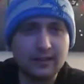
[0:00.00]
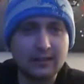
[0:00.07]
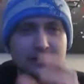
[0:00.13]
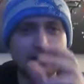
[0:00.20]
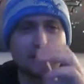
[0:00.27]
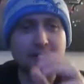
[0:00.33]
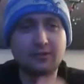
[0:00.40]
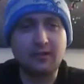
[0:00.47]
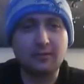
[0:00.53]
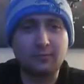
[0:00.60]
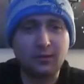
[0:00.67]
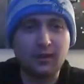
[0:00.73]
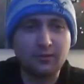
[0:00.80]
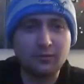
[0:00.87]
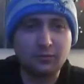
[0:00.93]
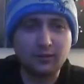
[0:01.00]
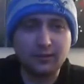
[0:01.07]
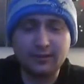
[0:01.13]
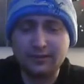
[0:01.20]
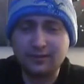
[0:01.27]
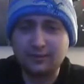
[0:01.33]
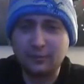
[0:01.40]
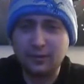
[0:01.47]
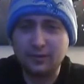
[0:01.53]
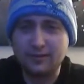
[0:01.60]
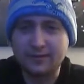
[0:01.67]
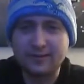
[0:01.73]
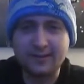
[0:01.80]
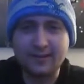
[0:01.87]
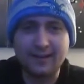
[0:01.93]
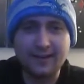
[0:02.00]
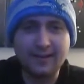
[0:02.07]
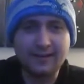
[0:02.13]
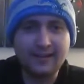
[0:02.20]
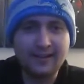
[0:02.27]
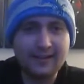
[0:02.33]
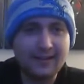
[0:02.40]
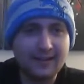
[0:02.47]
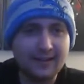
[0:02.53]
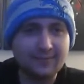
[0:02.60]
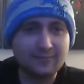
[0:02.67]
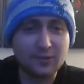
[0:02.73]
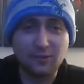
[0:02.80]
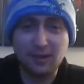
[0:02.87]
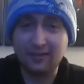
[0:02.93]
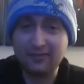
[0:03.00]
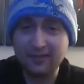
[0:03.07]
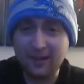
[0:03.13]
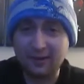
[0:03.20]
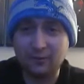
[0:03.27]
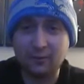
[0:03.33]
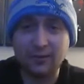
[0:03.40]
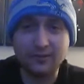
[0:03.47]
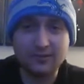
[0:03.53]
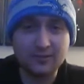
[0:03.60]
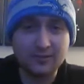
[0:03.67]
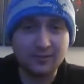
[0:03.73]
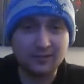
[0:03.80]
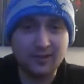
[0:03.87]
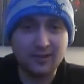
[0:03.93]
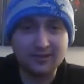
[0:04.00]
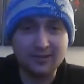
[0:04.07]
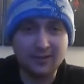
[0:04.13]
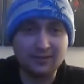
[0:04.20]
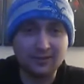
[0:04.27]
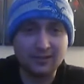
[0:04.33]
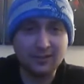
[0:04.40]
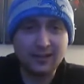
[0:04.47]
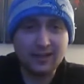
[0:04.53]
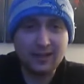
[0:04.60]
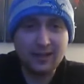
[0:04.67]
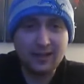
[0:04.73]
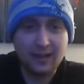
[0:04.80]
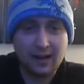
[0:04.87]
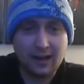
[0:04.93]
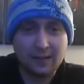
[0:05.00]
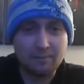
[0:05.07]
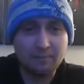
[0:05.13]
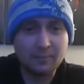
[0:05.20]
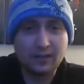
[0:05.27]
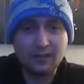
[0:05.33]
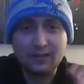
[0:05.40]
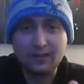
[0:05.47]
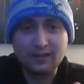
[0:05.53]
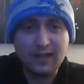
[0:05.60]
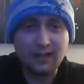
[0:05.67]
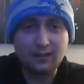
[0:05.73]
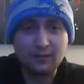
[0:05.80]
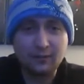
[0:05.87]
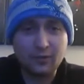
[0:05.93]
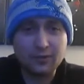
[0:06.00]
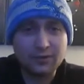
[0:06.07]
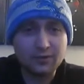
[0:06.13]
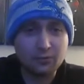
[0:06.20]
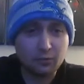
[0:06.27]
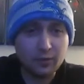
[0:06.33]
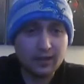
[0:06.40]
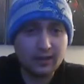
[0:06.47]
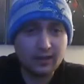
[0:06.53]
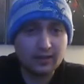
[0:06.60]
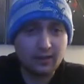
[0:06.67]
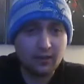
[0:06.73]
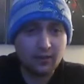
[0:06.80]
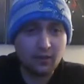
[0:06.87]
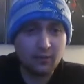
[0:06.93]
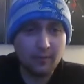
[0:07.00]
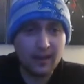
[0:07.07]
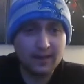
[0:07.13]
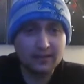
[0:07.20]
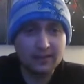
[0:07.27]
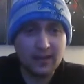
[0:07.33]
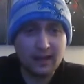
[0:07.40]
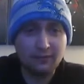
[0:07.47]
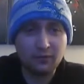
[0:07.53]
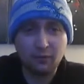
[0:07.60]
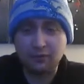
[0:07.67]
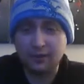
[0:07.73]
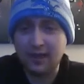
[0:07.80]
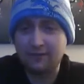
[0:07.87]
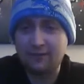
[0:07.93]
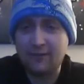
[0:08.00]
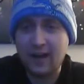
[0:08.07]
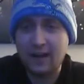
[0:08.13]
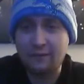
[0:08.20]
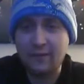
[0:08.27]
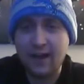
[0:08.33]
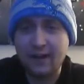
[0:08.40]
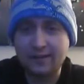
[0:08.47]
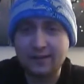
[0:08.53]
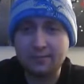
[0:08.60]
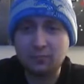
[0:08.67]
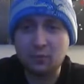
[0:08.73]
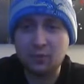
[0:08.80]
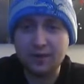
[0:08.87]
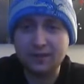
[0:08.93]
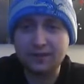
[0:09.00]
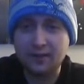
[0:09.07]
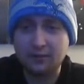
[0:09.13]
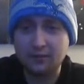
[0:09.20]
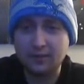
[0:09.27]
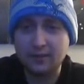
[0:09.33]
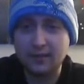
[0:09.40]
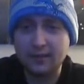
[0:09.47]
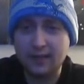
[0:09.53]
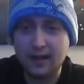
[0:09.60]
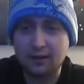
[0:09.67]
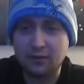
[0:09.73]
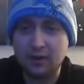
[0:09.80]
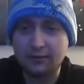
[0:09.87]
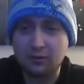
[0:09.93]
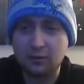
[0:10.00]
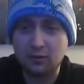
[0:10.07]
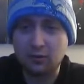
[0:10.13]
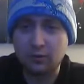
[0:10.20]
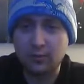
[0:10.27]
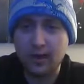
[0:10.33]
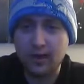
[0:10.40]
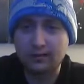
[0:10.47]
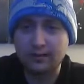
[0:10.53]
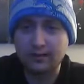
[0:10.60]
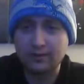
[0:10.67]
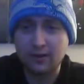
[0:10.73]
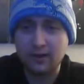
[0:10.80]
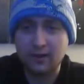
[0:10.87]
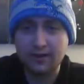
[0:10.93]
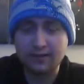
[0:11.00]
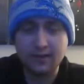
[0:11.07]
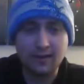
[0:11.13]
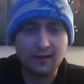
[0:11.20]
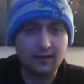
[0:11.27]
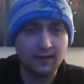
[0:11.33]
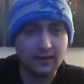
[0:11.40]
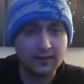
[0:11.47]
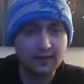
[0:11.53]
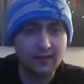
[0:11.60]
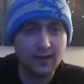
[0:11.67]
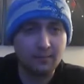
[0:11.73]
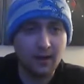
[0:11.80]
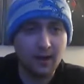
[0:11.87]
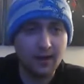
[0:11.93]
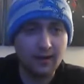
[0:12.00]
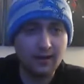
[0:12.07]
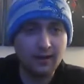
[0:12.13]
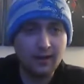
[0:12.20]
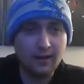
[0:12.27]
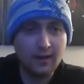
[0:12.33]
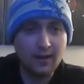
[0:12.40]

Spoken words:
Saints are out of the playoffs. Really weird to see that. So Evan got a win. So congrats, Evan. Tyler versus Rick, although Matt Stafford only got 5 fantasy points, I don't think he's that great of a quarterback. That's right, I said it, and I stand by it.